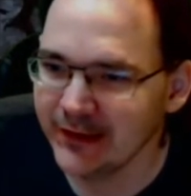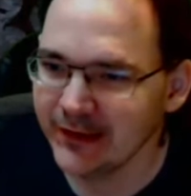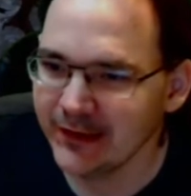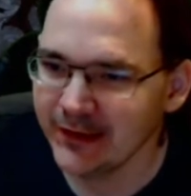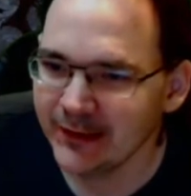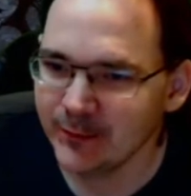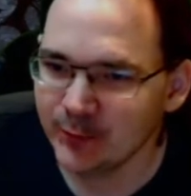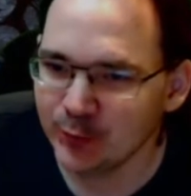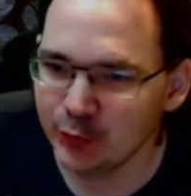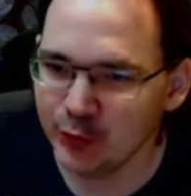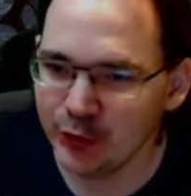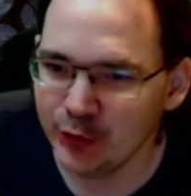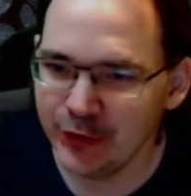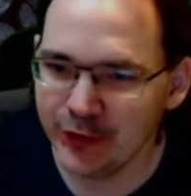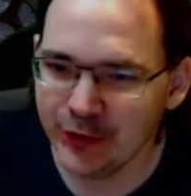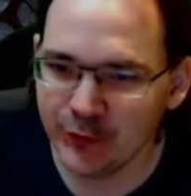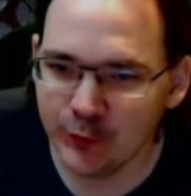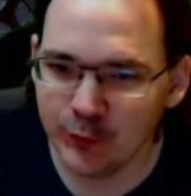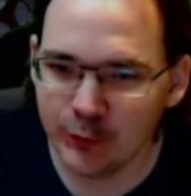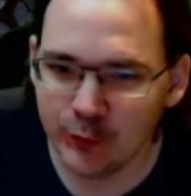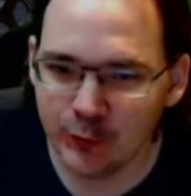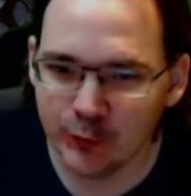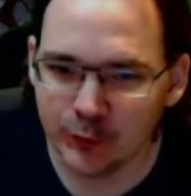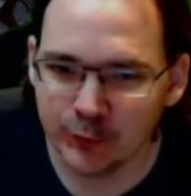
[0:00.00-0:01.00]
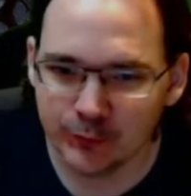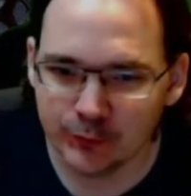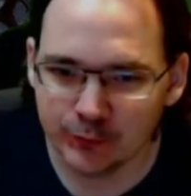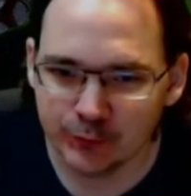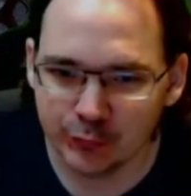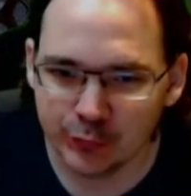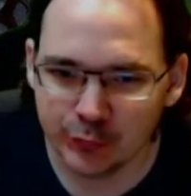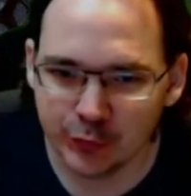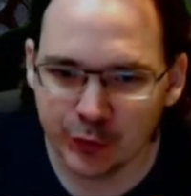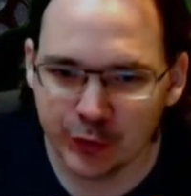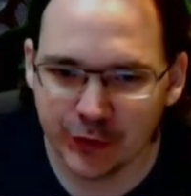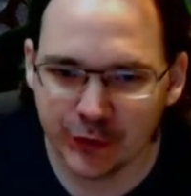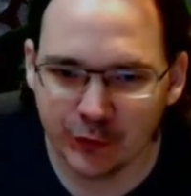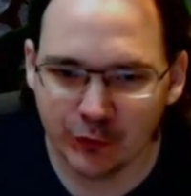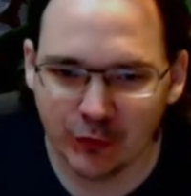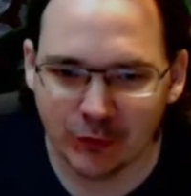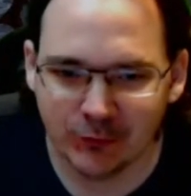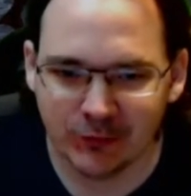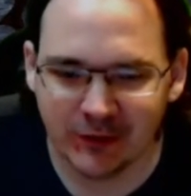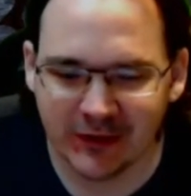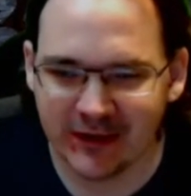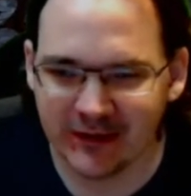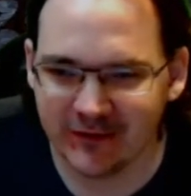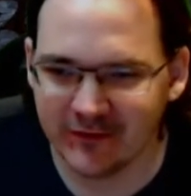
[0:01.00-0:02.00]
Pretty cool, pretty cool. I'm
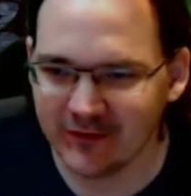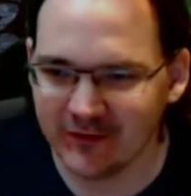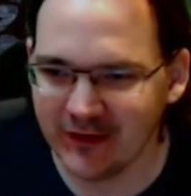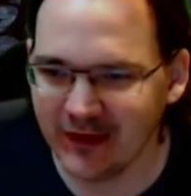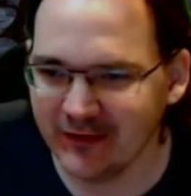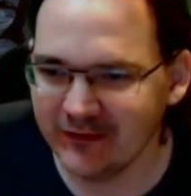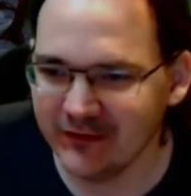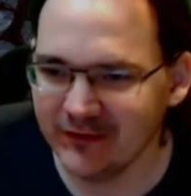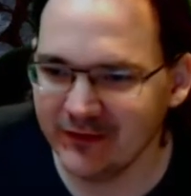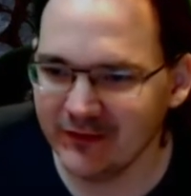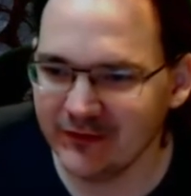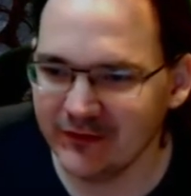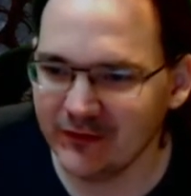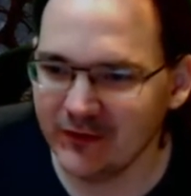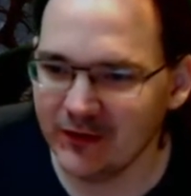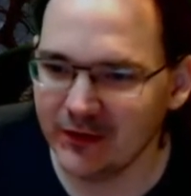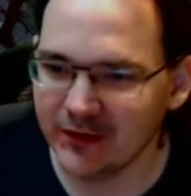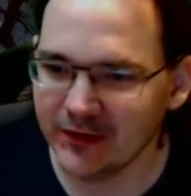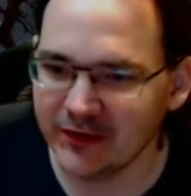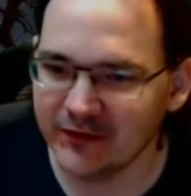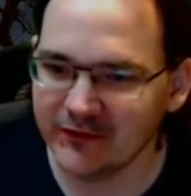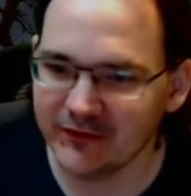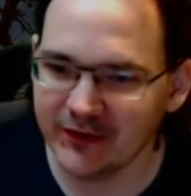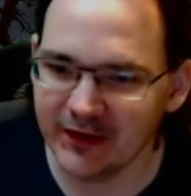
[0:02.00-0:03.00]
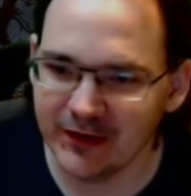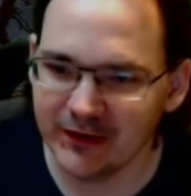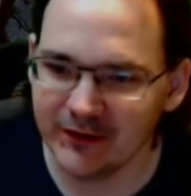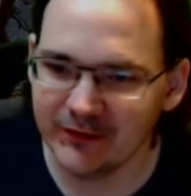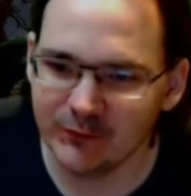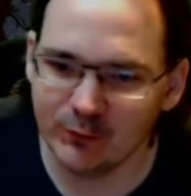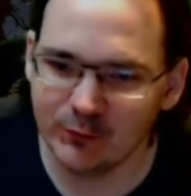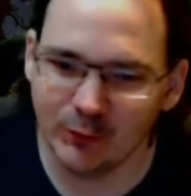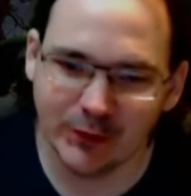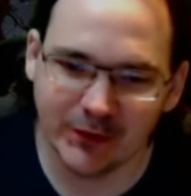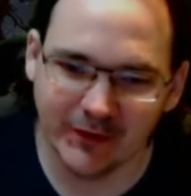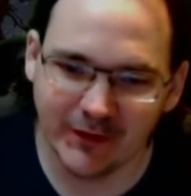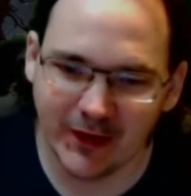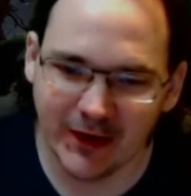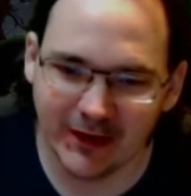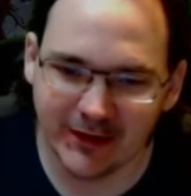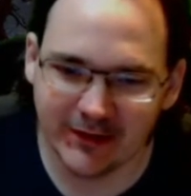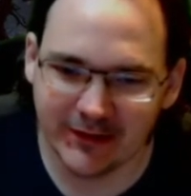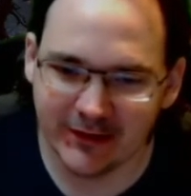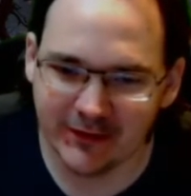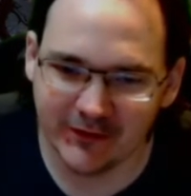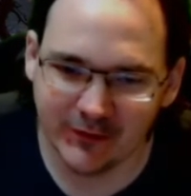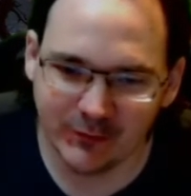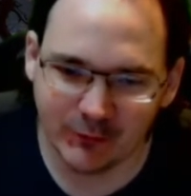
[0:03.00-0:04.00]
glad it's lasted this long because it's one of the
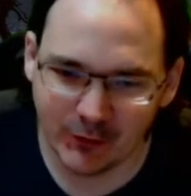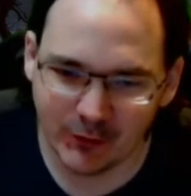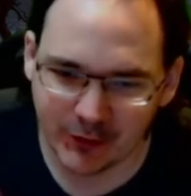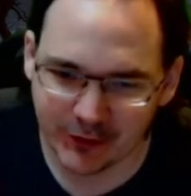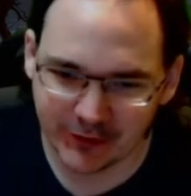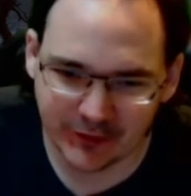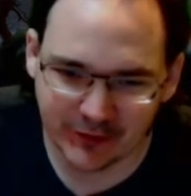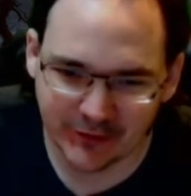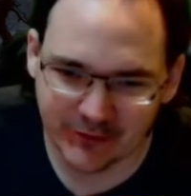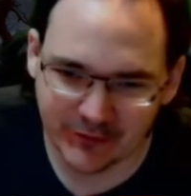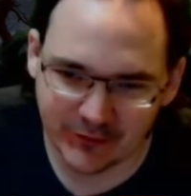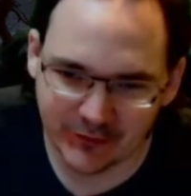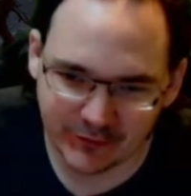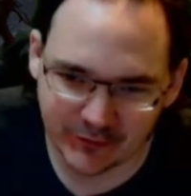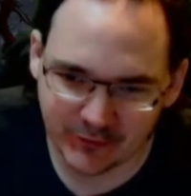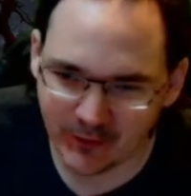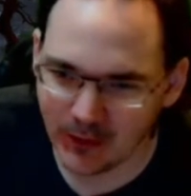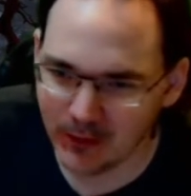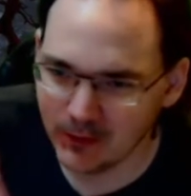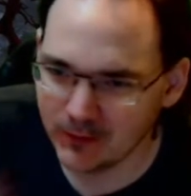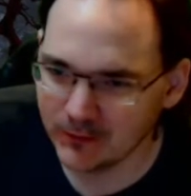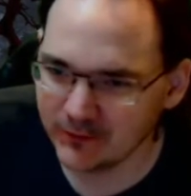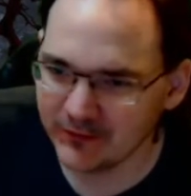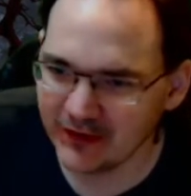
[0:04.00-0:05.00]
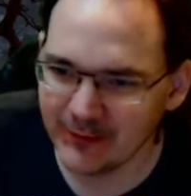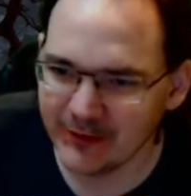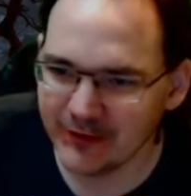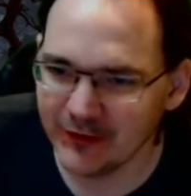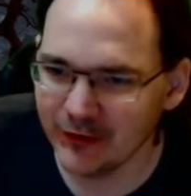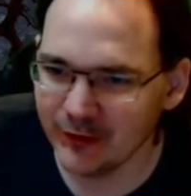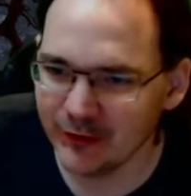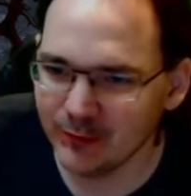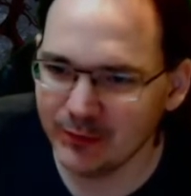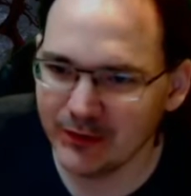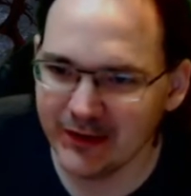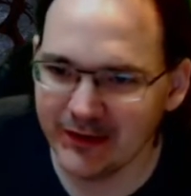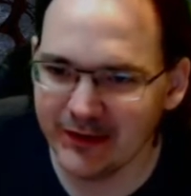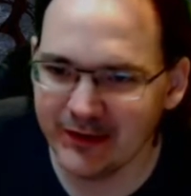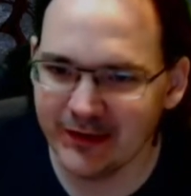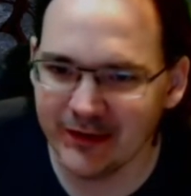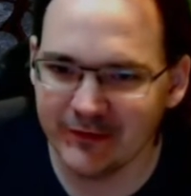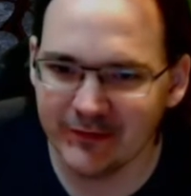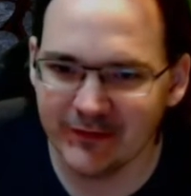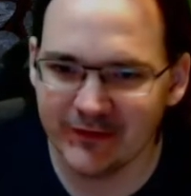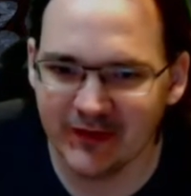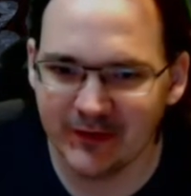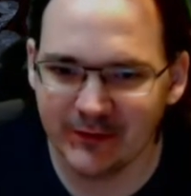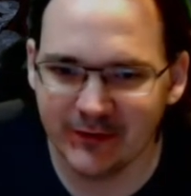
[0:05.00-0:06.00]
ideas I wanted to do a long time ago, but I didn't have
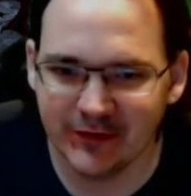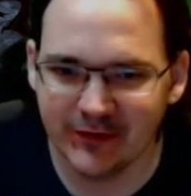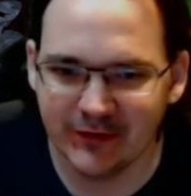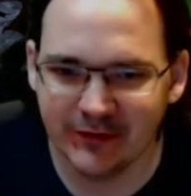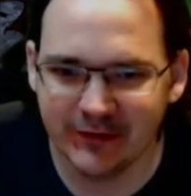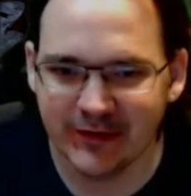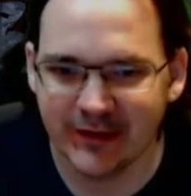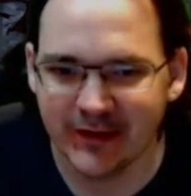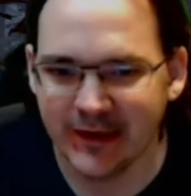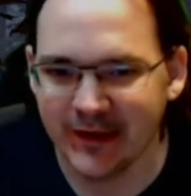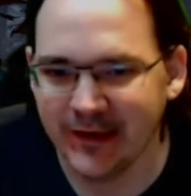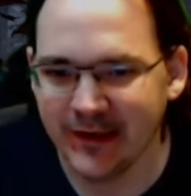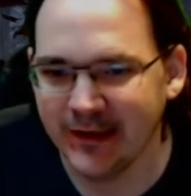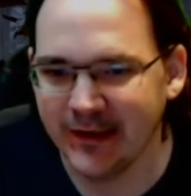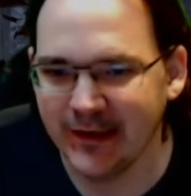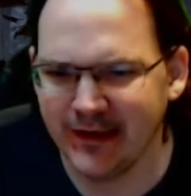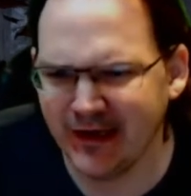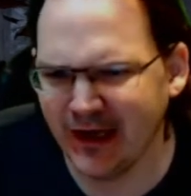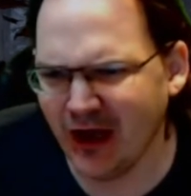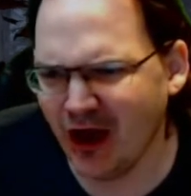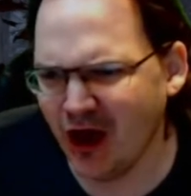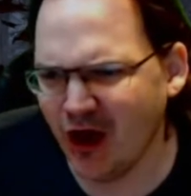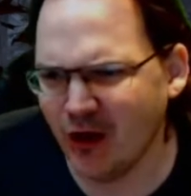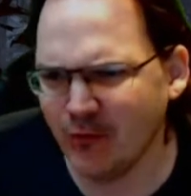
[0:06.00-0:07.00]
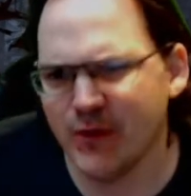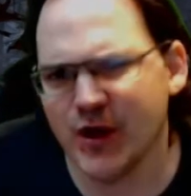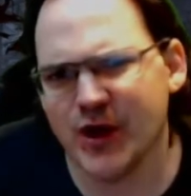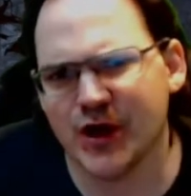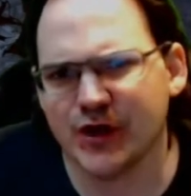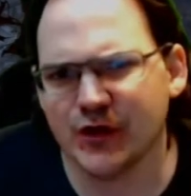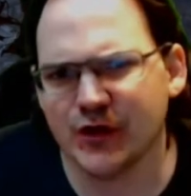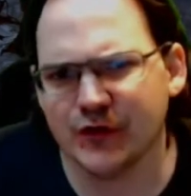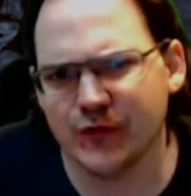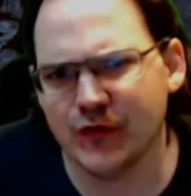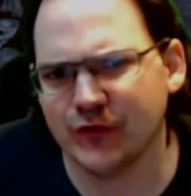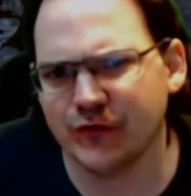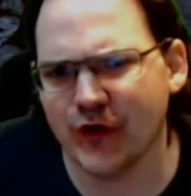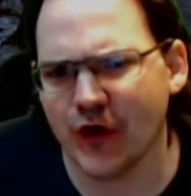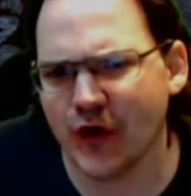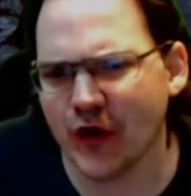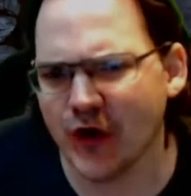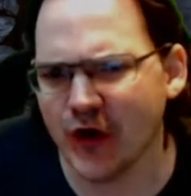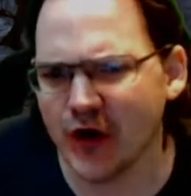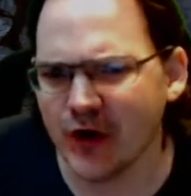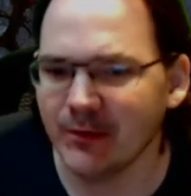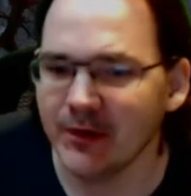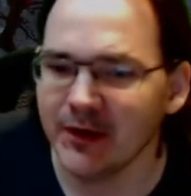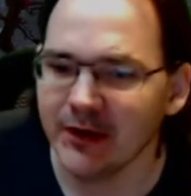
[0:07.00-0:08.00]
the time to do it, and now I'm making the
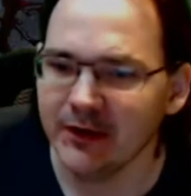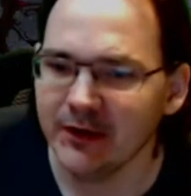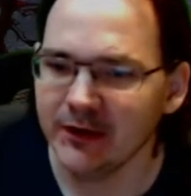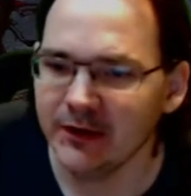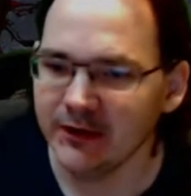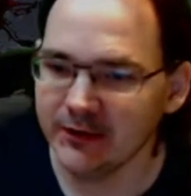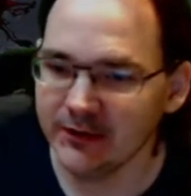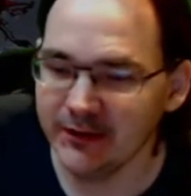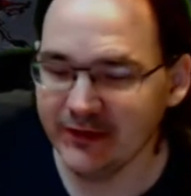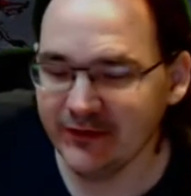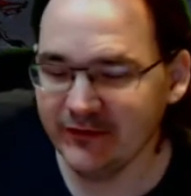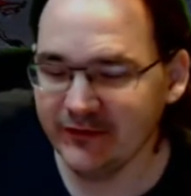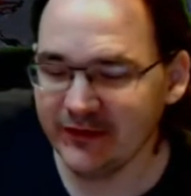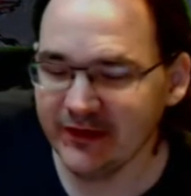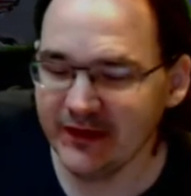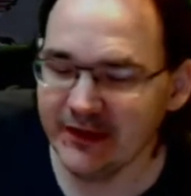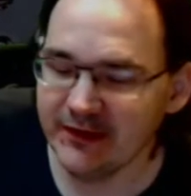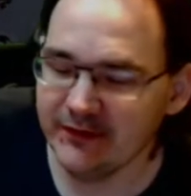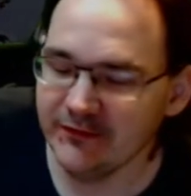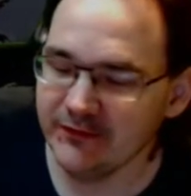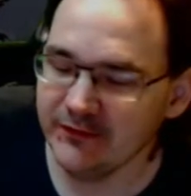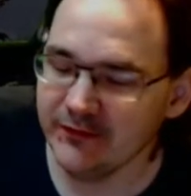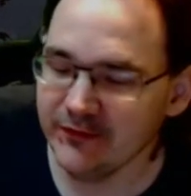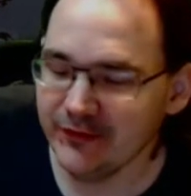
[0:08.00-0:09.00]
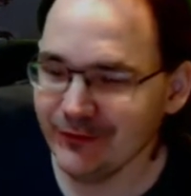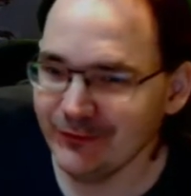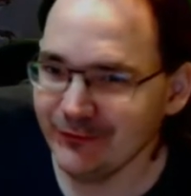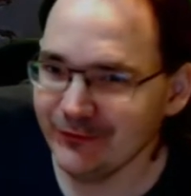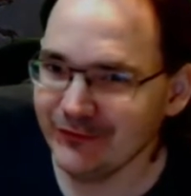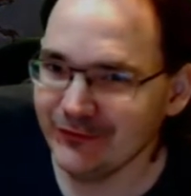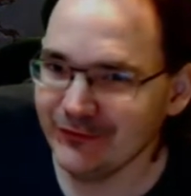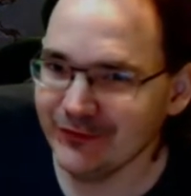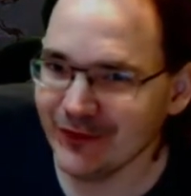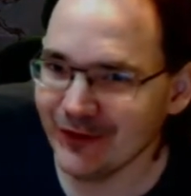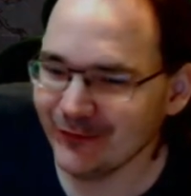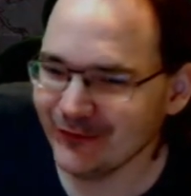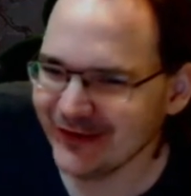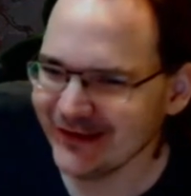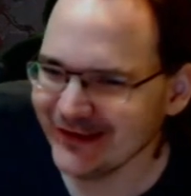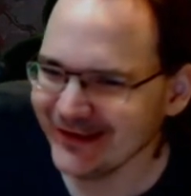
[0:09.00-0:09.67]
time. Let's get into the news, shall we?